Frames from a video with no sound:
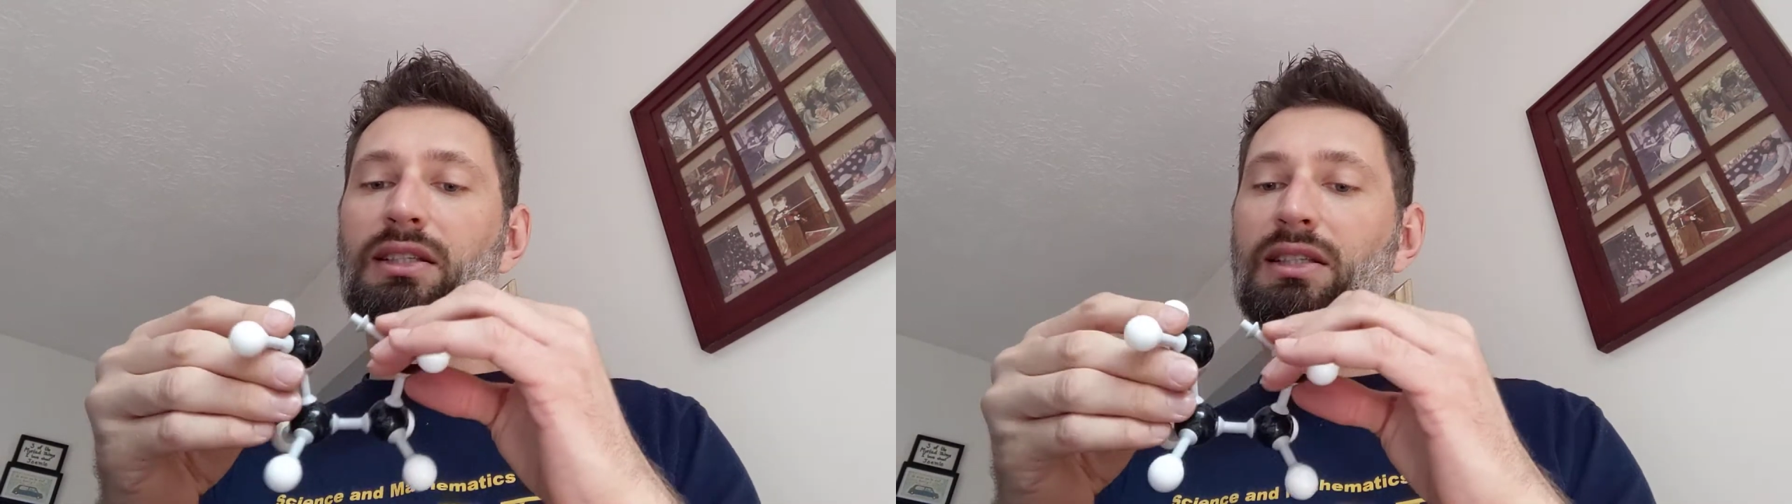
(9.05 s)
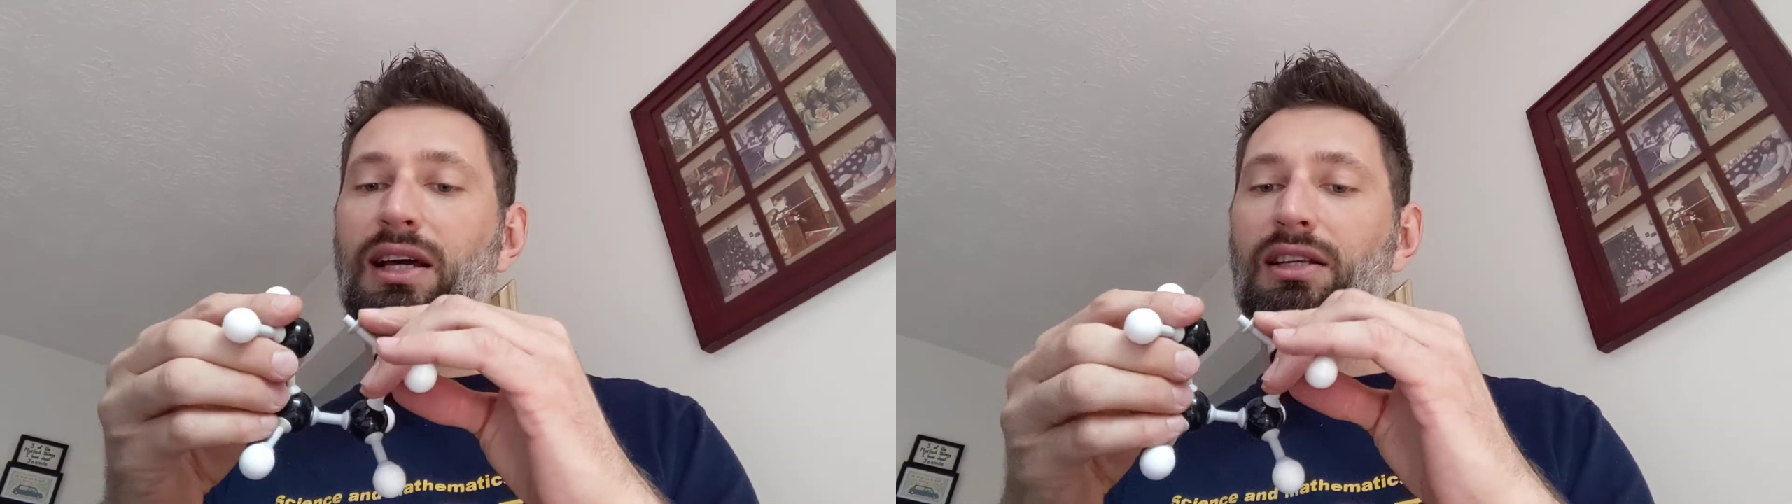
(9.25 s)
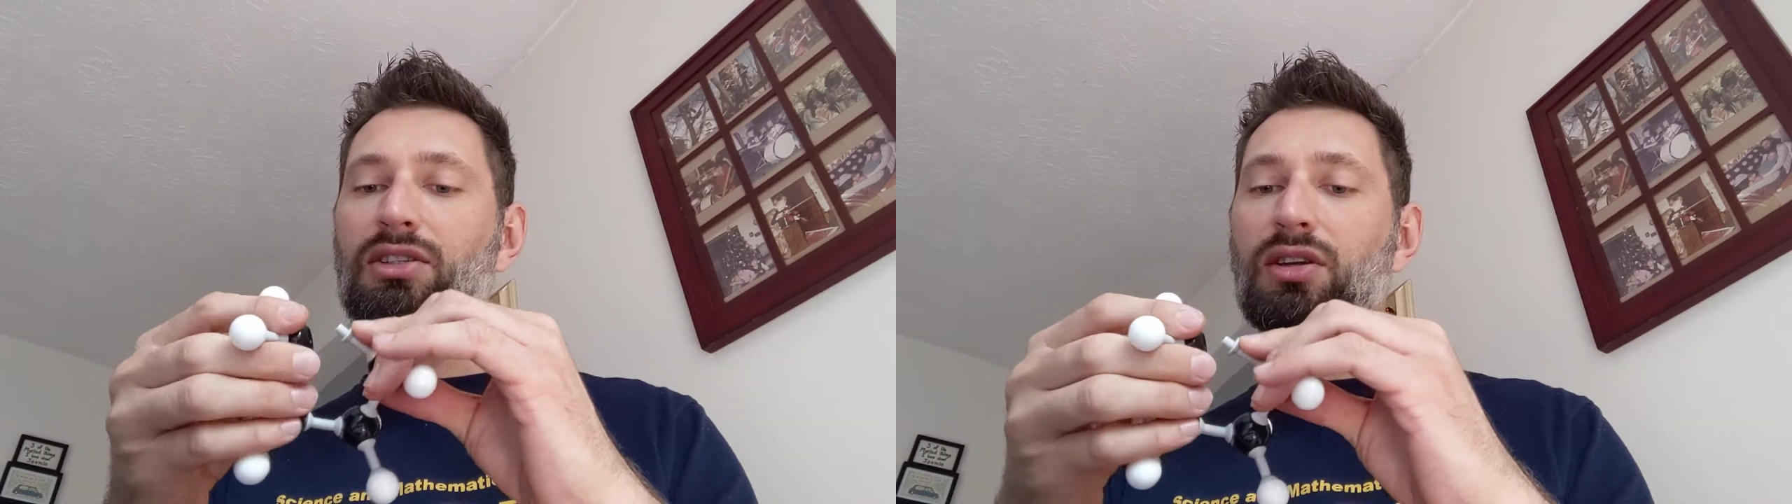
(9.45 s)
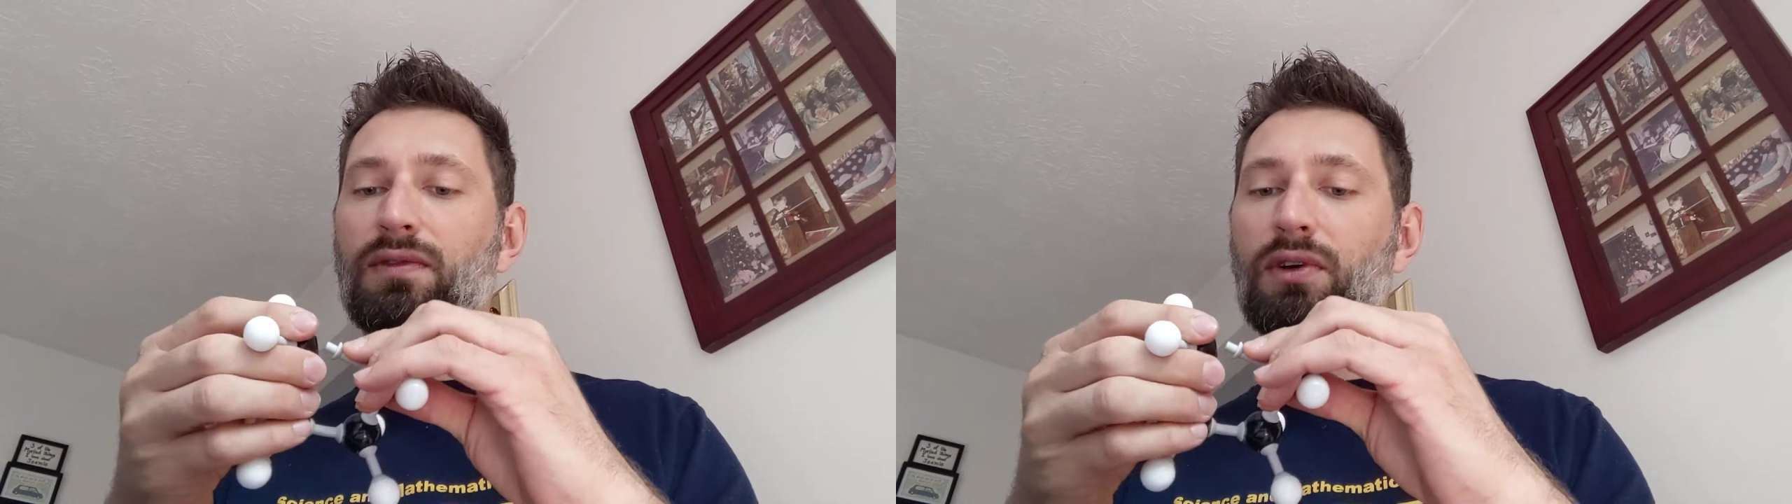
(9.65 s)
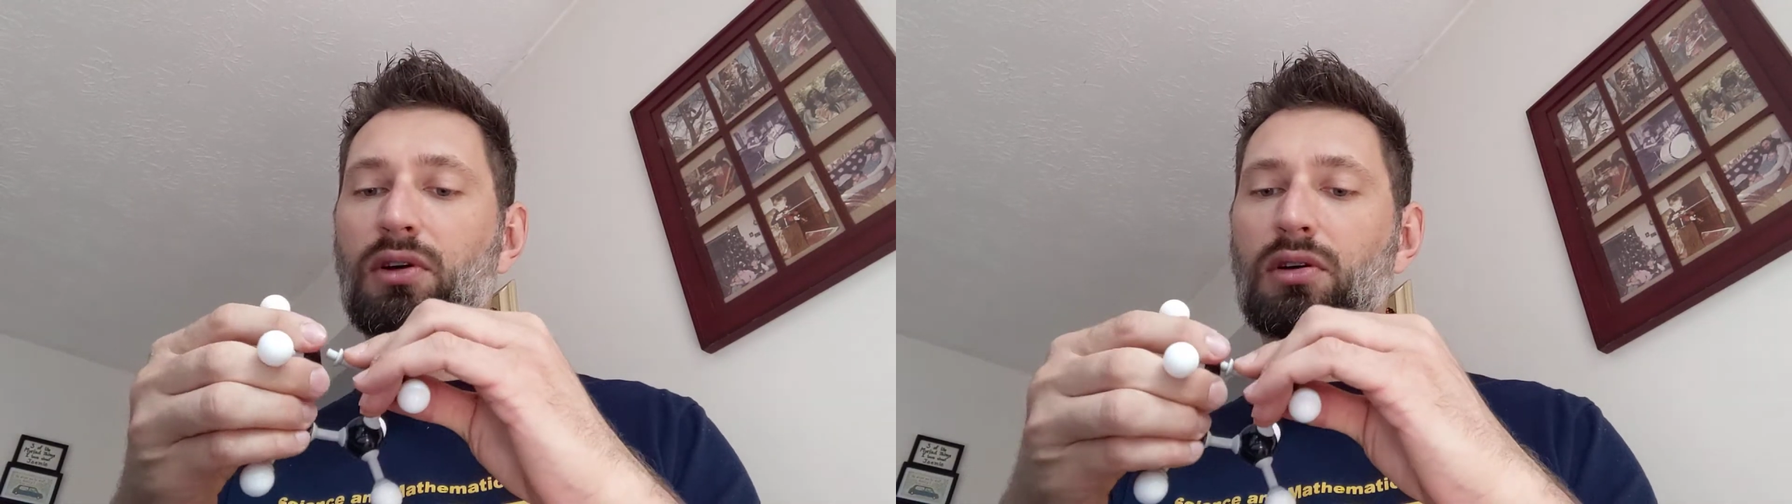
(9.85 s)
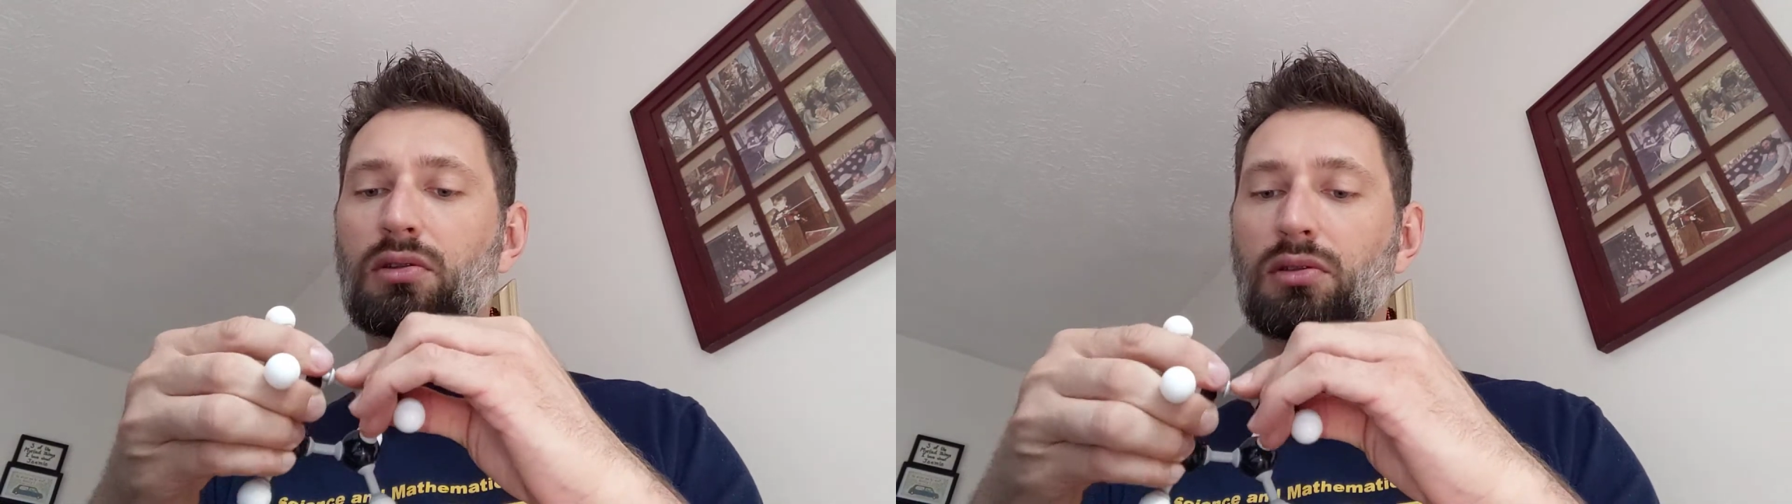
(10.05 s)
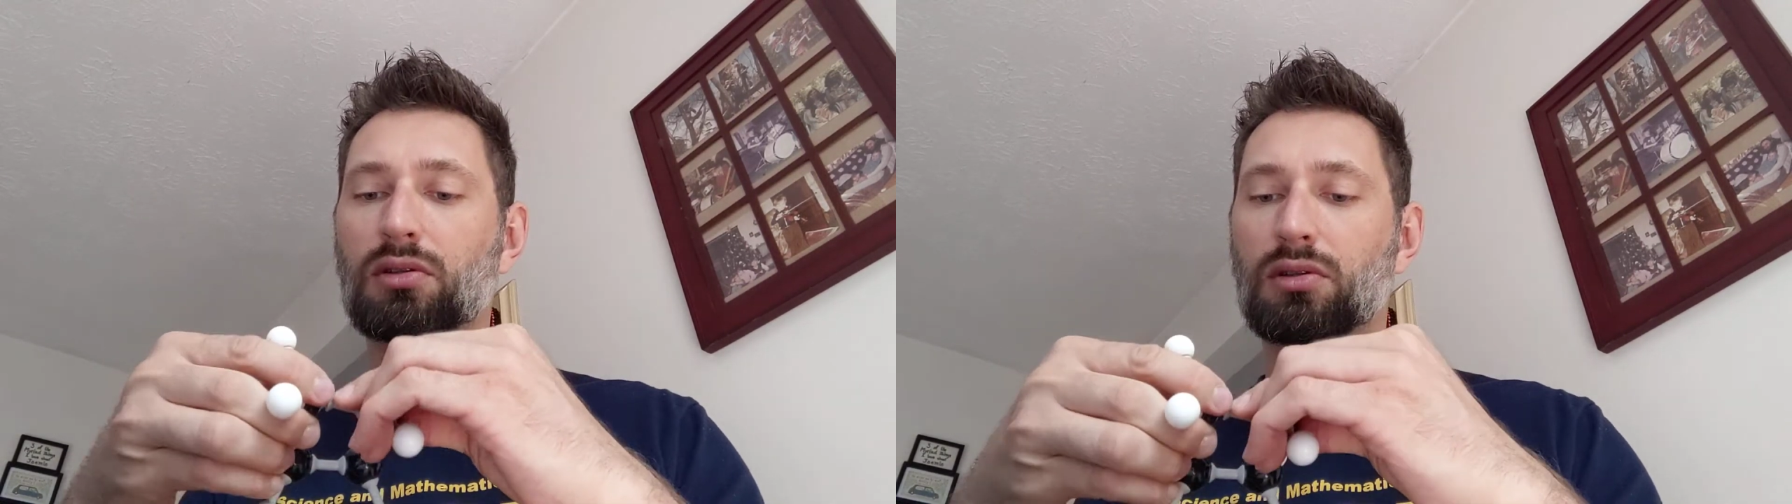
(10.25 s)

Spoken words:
it's not as difficult